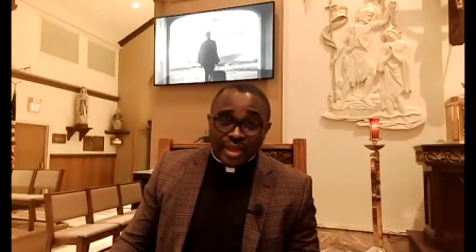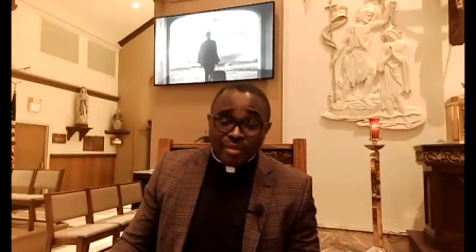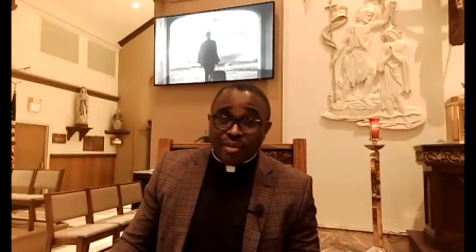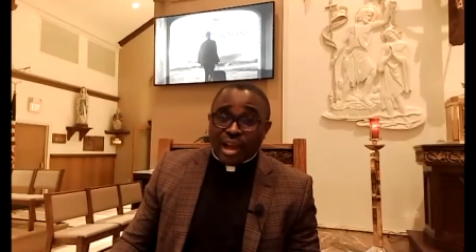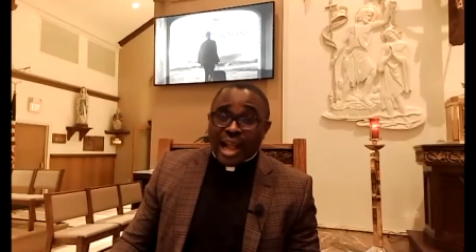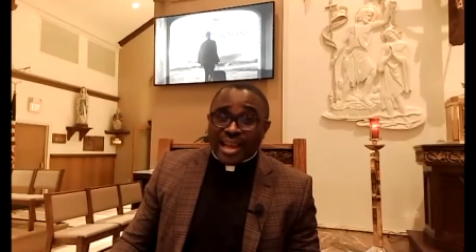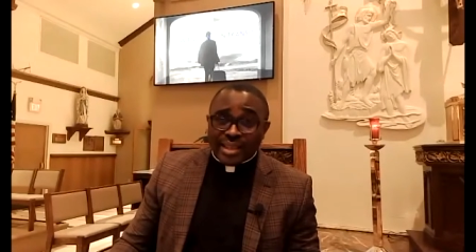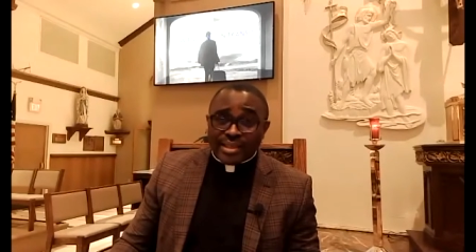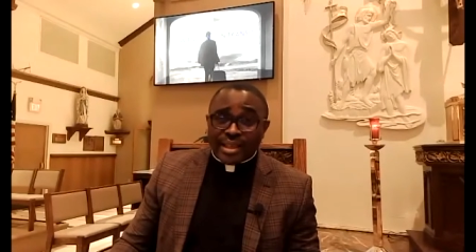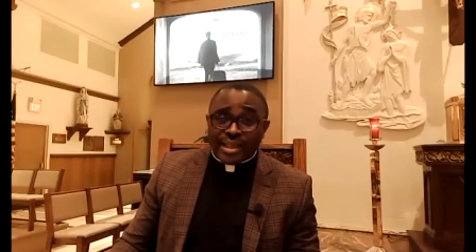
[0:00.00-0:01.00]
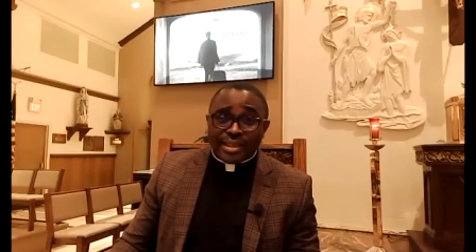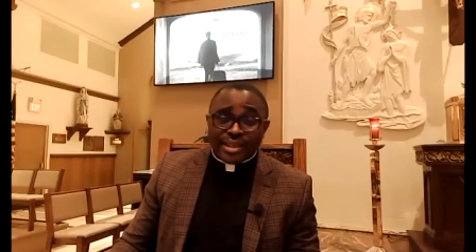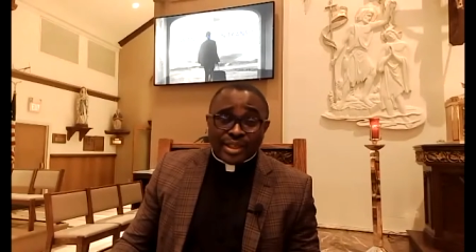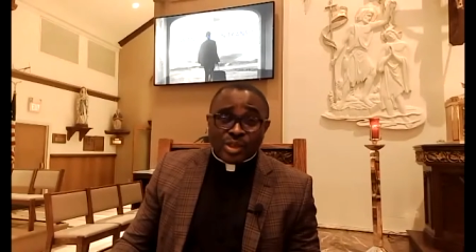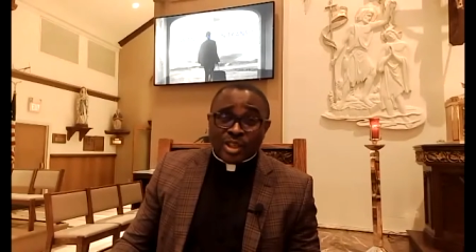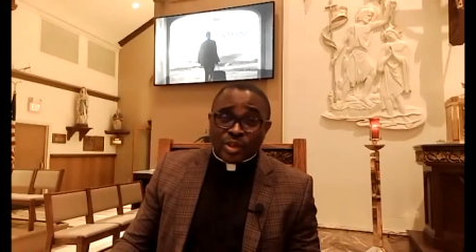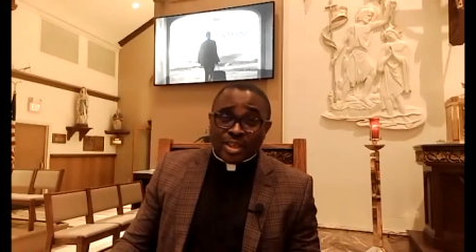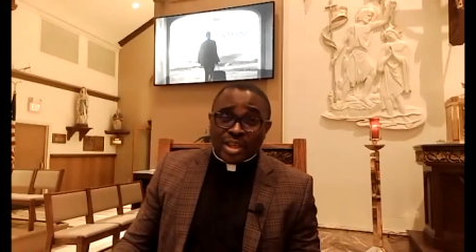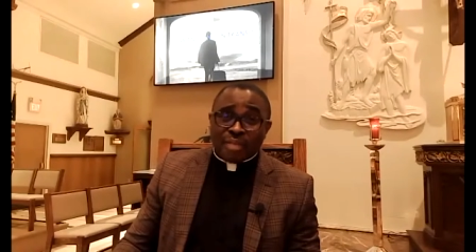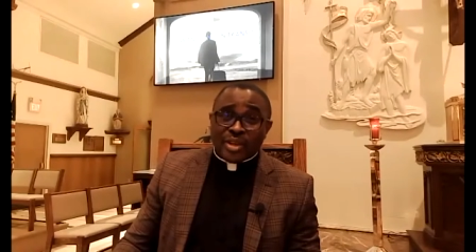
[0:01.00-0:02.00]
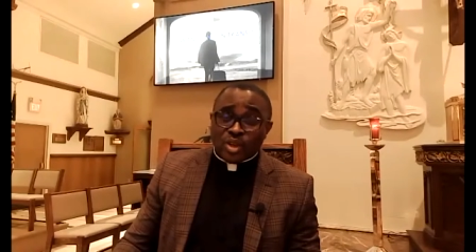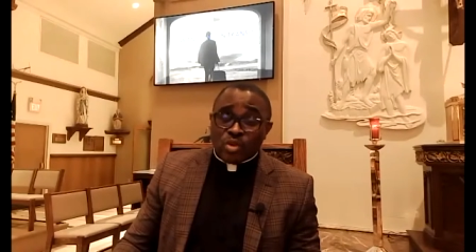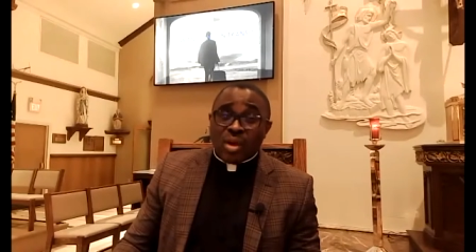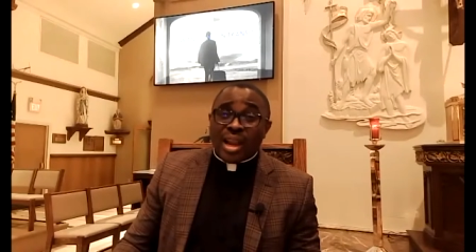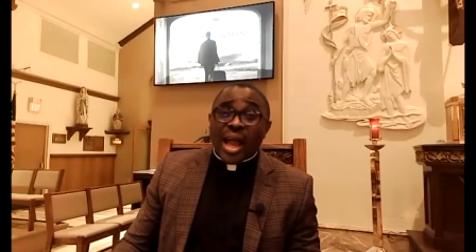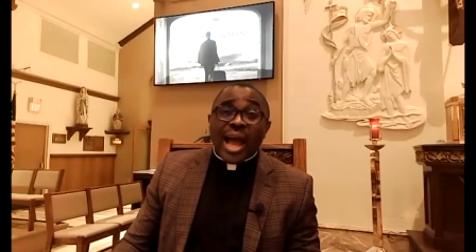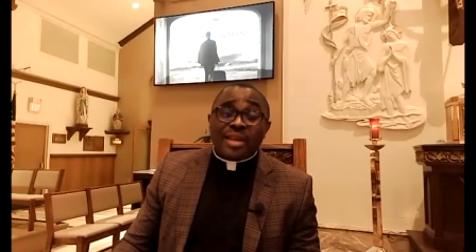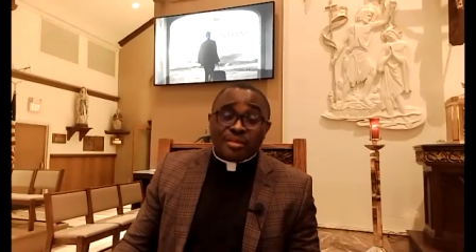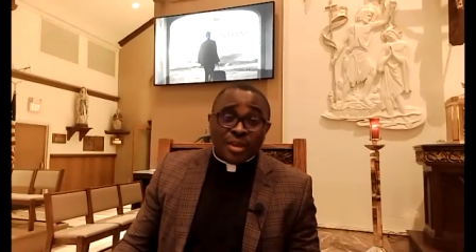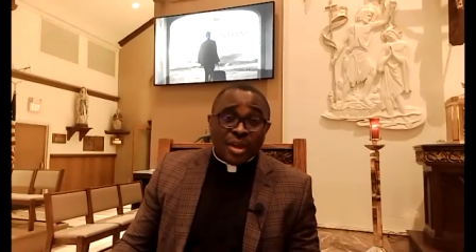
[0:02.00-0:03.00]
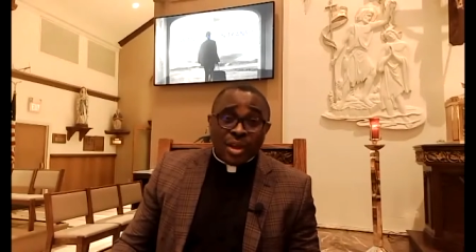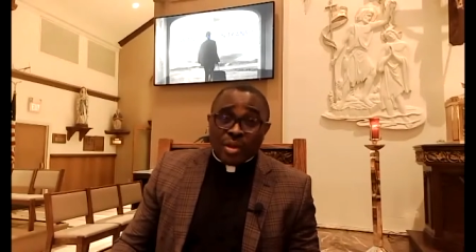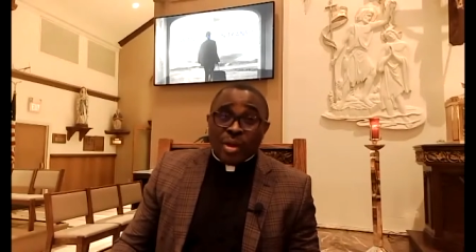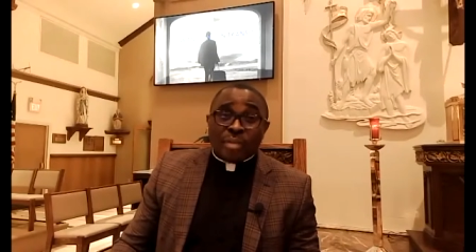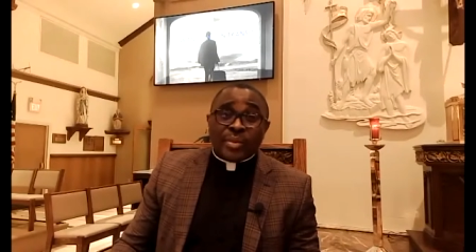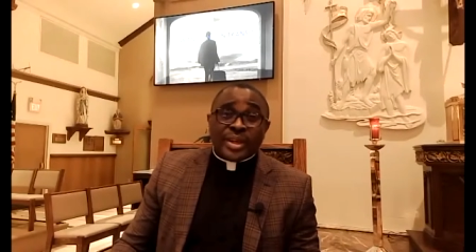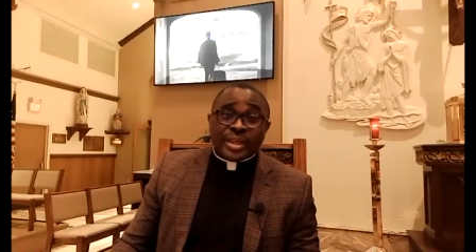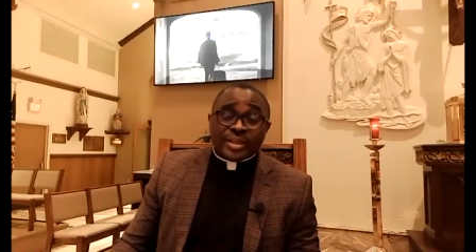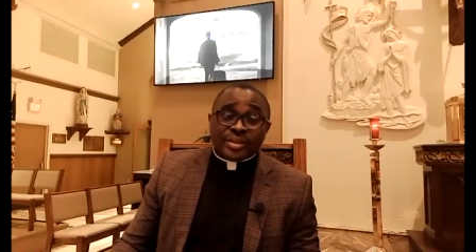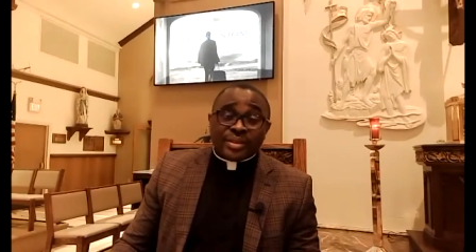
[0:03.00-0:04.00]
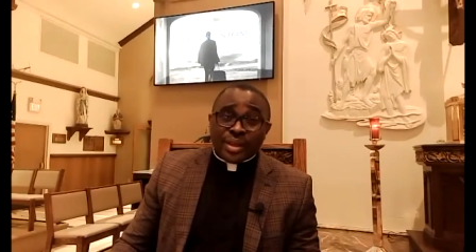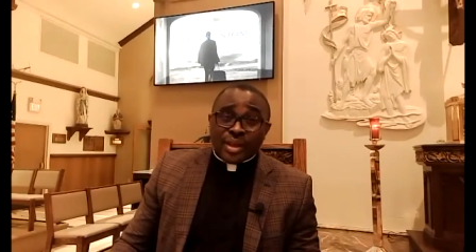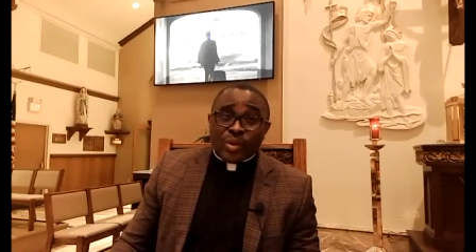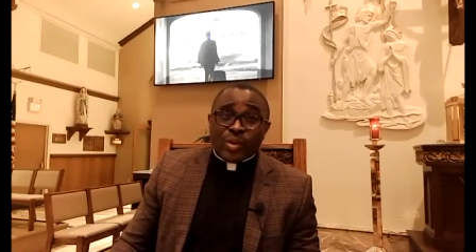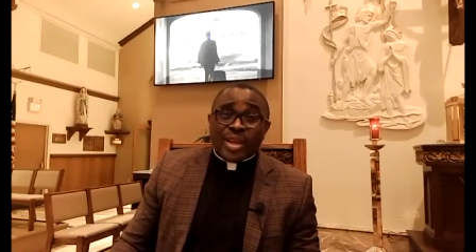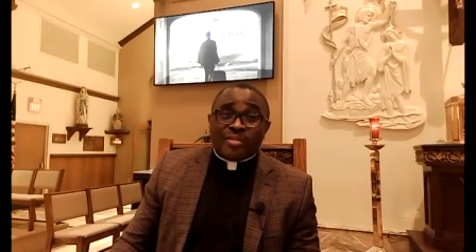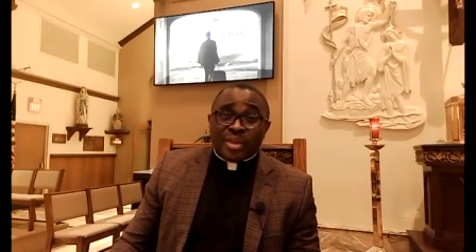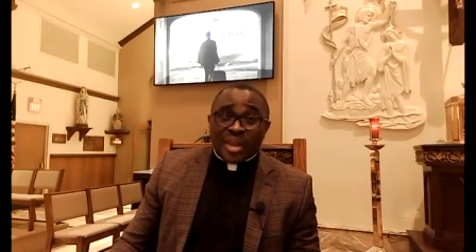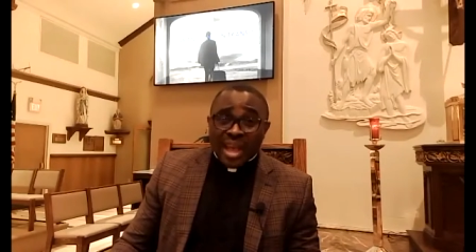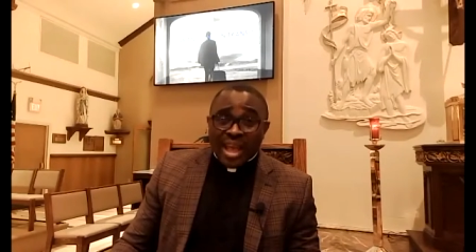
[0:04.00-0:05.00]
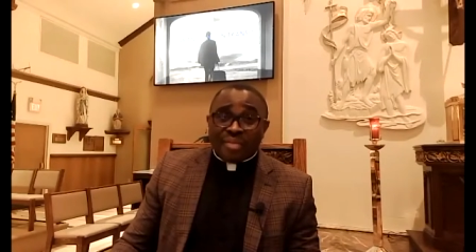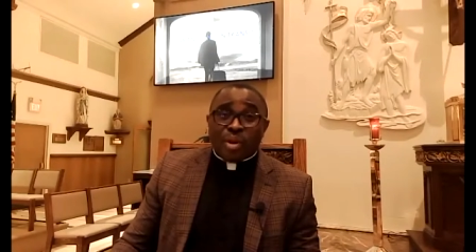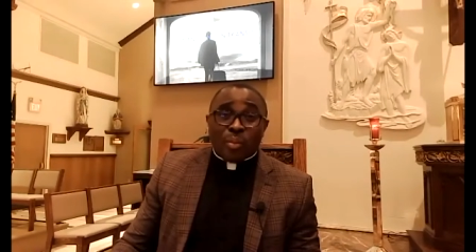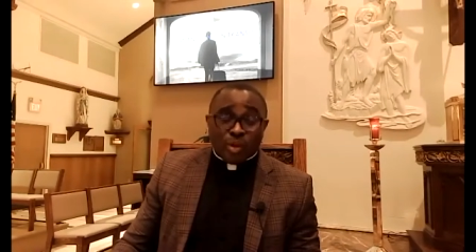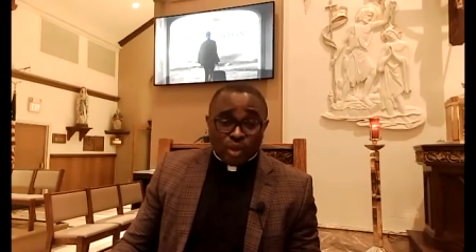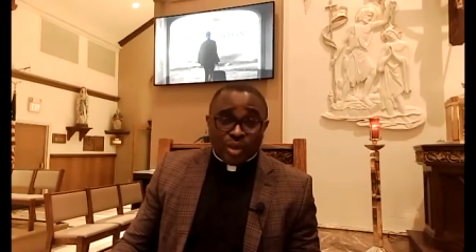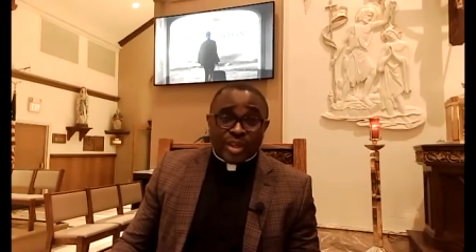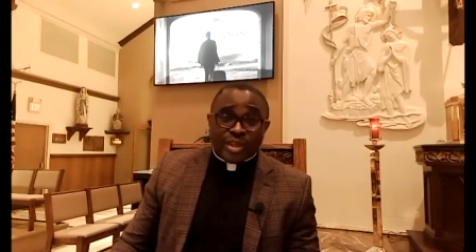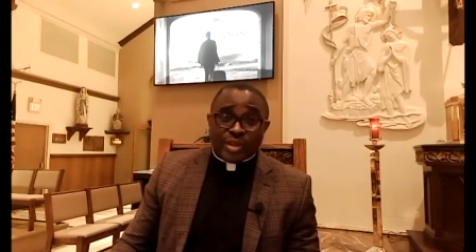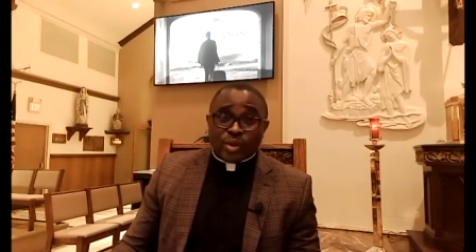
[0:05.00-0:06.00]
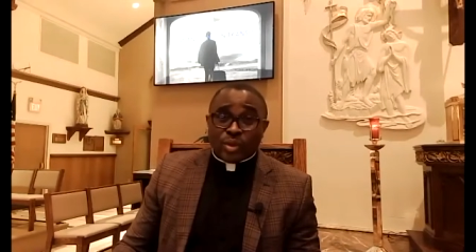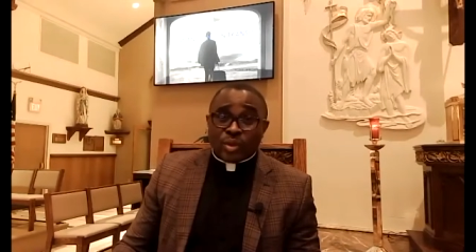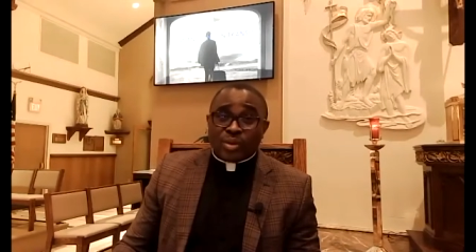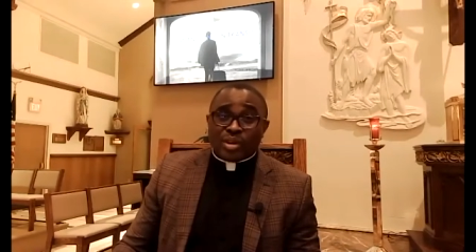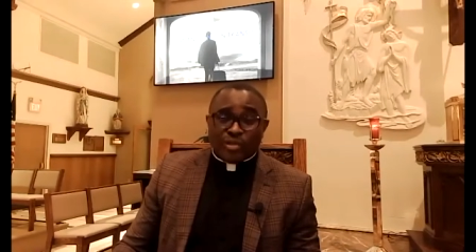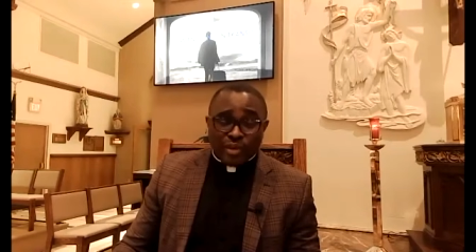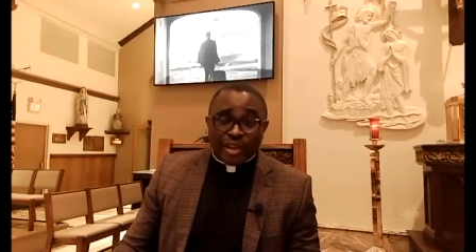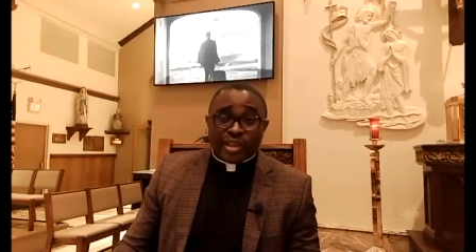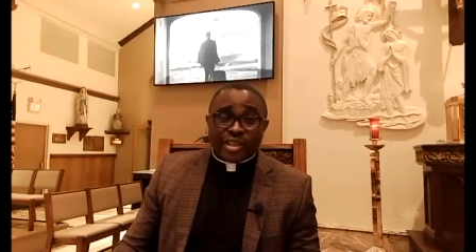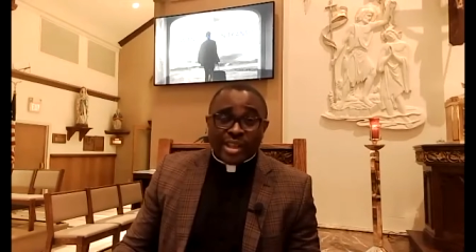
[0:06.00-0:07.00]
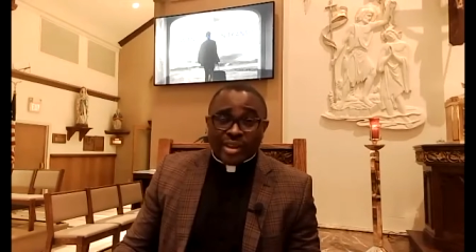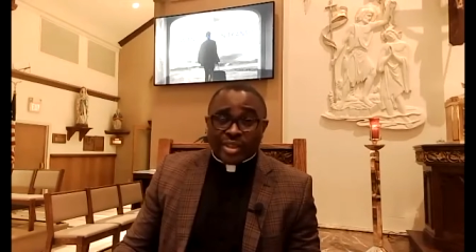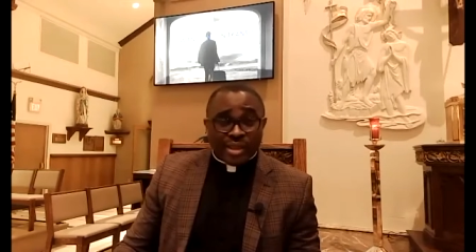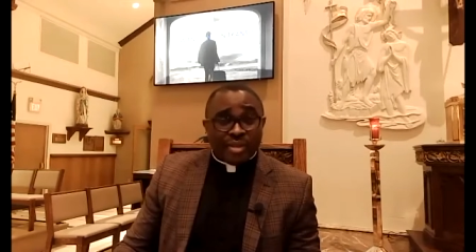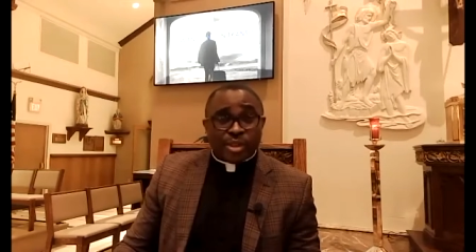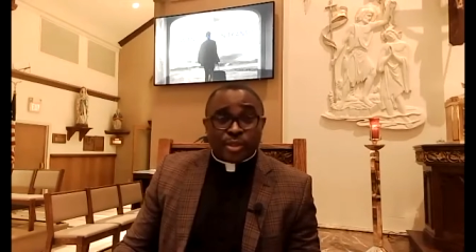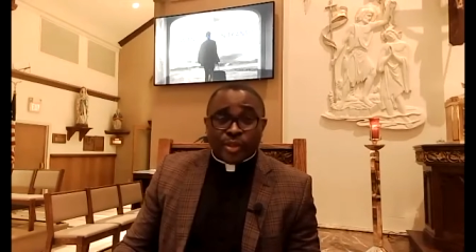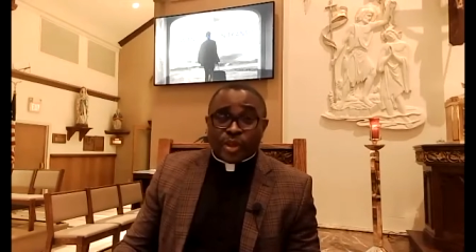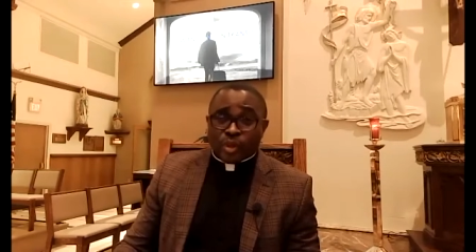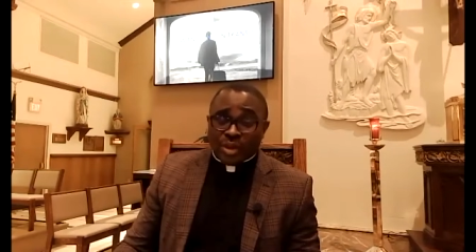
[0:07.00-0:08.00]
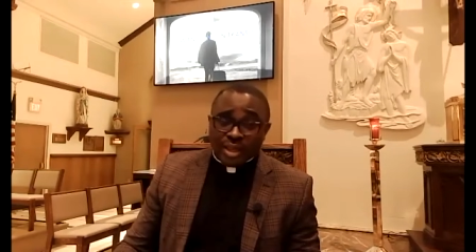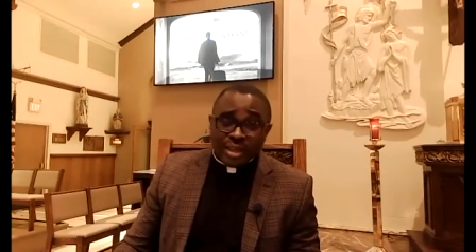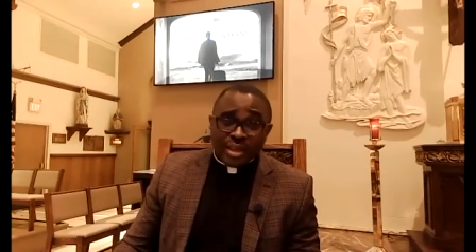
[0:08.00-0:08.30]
If you are connected in this retreat, that means you are alive, you are breathing, you even have the opportunity to refresh yourself spiritually.